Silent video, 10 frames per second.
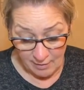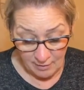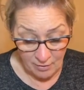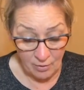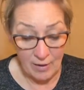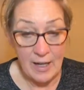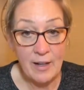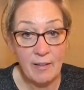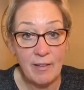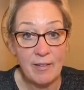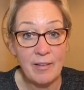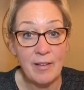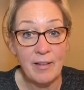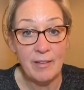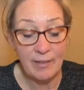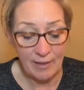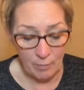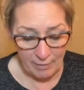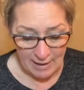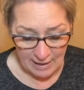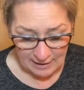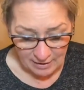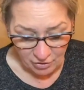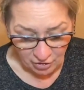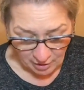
creating this little package,